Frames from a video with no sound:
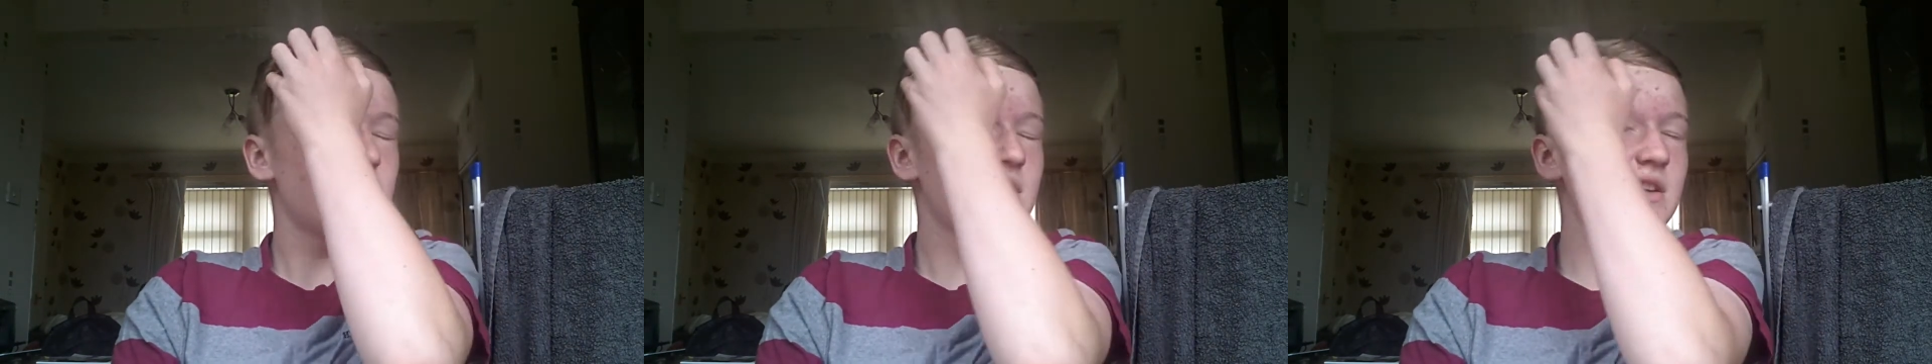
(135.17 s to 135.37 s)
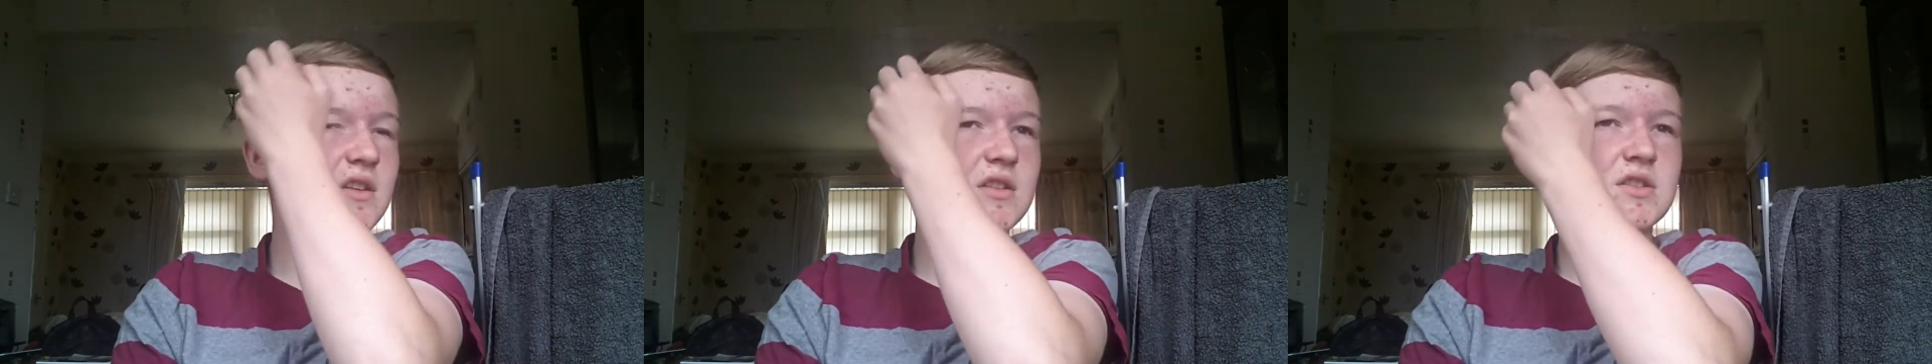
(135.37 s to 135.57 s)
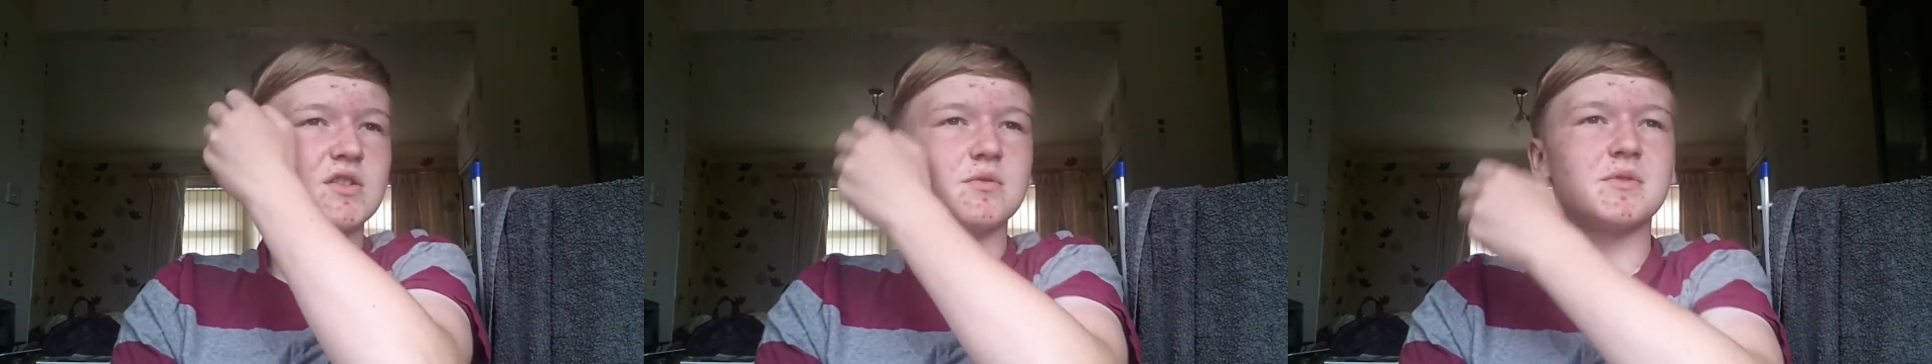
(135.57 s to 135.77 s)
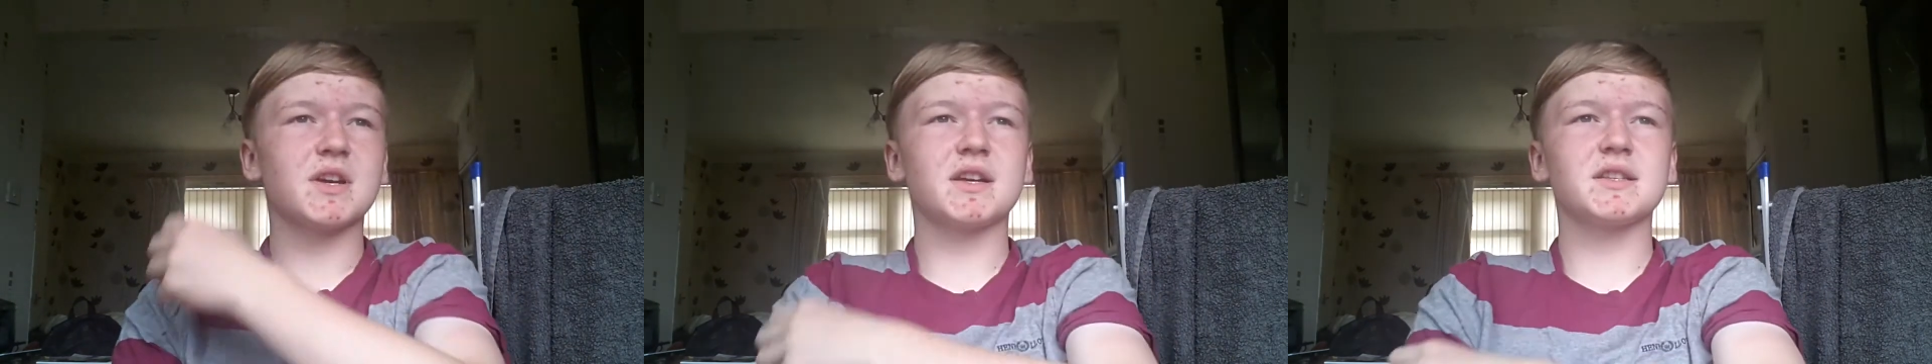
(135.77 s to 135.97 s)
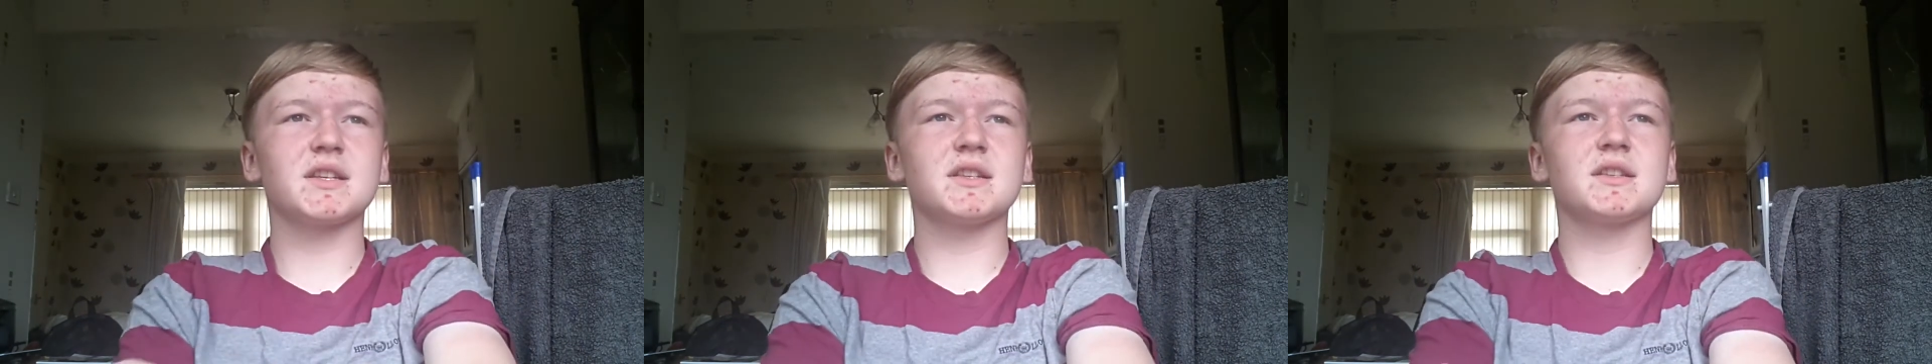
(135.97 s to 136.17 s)
The
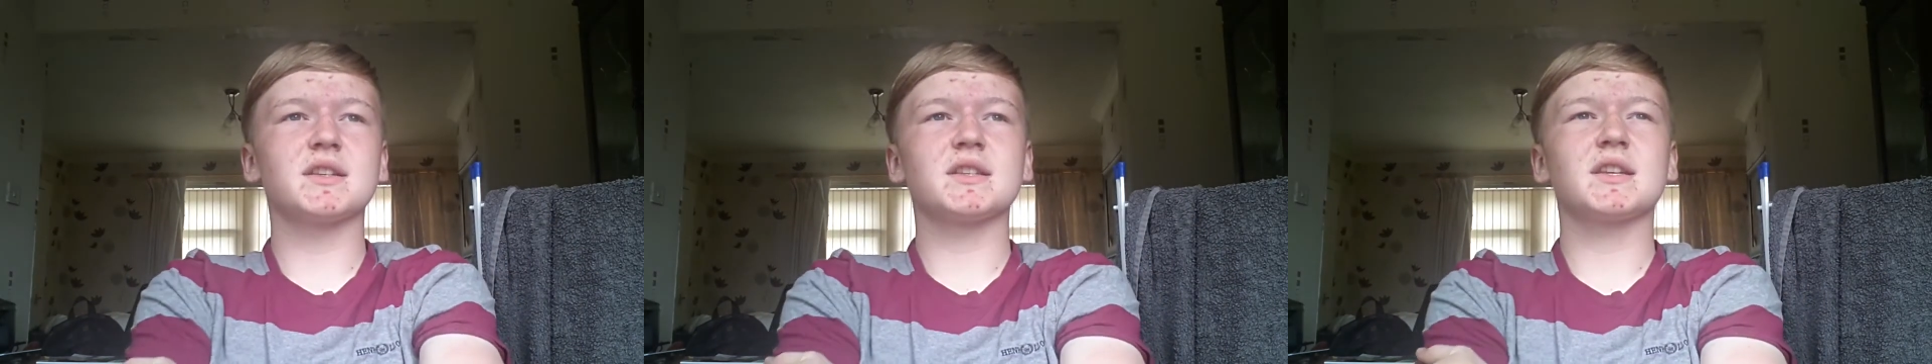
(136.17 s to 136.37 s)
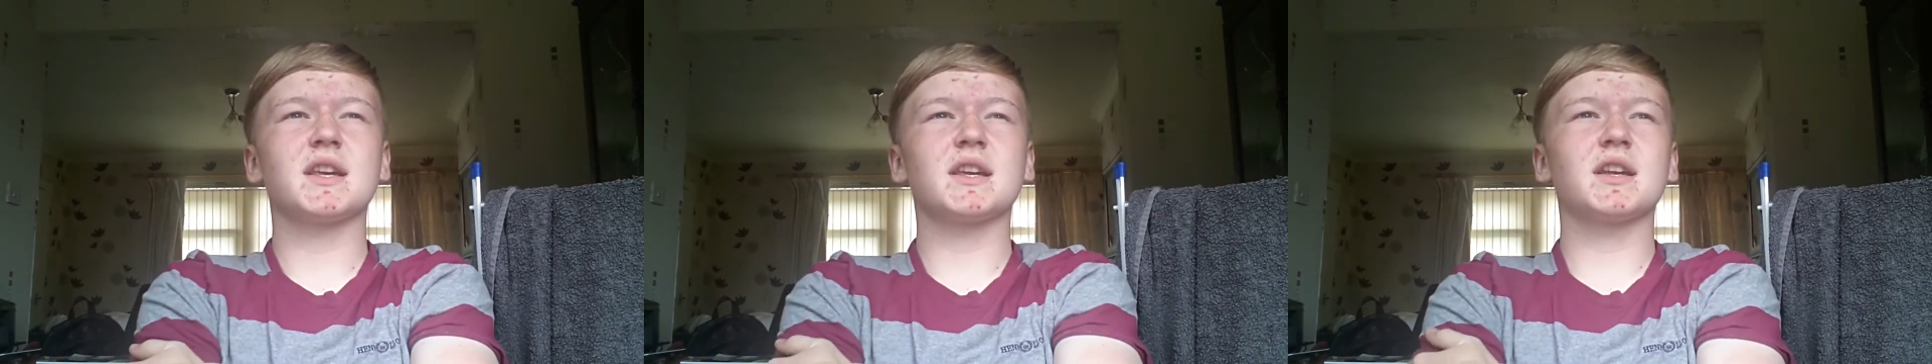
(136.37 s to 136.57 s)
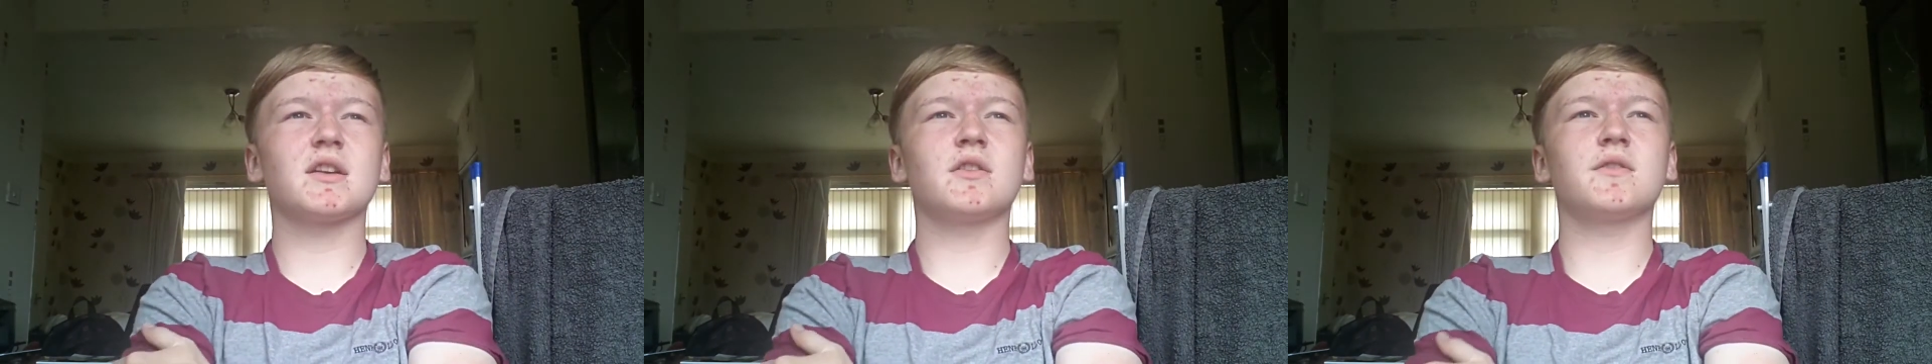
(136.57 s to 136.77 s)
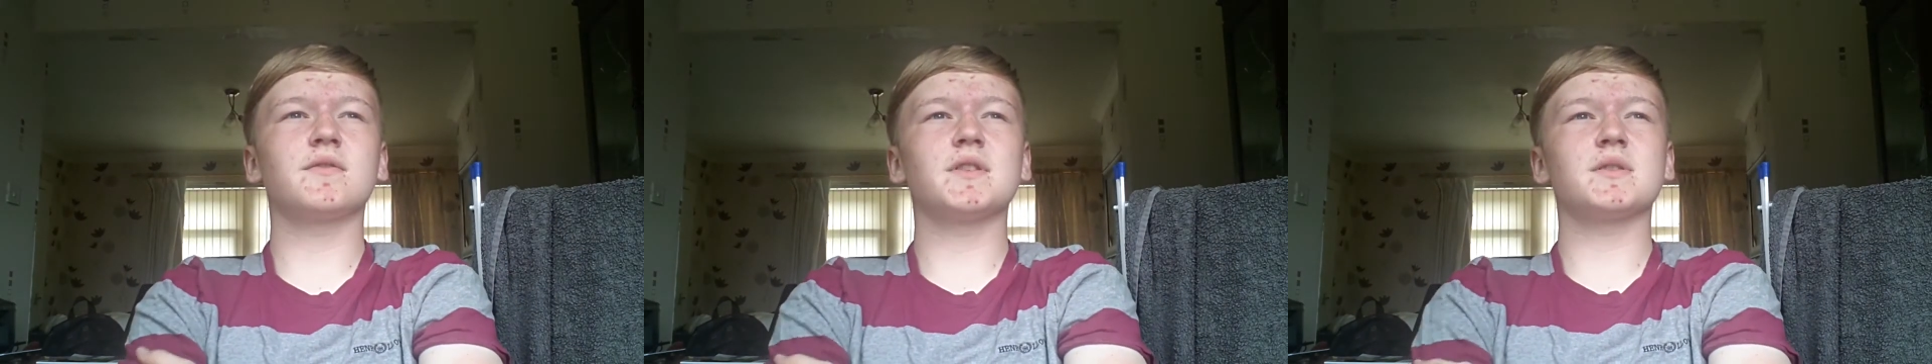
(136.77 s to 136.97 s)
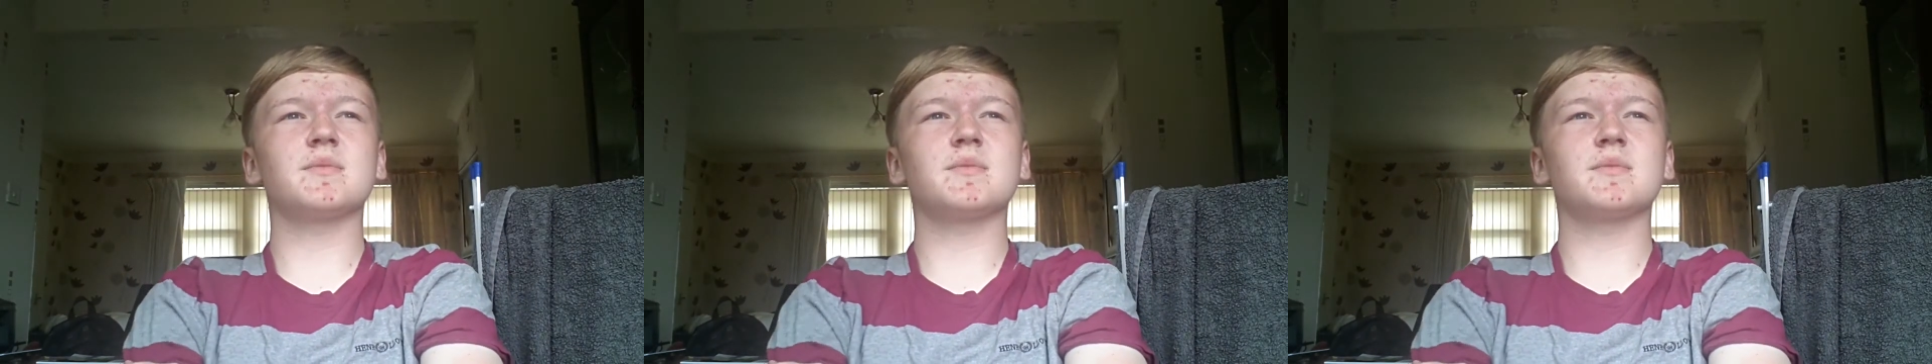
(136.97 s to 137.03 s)
supercar season is kicking off.